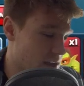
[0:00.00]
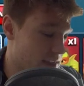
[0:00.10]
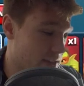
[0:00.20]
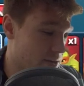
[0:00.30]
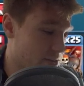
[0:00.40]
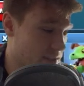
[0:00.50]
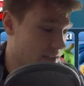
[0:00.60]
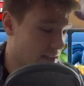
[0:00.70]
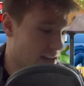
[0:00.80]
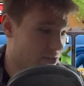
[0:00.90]
And then you'll see
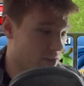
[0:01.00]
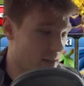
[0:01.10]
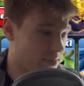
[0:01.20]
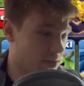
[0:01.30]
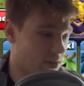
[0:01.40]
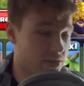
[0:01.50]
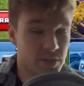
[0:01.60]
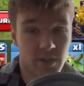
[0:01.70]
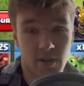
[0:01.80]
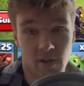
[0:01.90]
that I dropped an
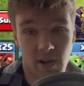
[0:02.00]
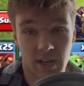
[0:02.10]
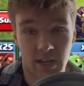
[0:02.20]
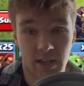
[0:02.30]
archer on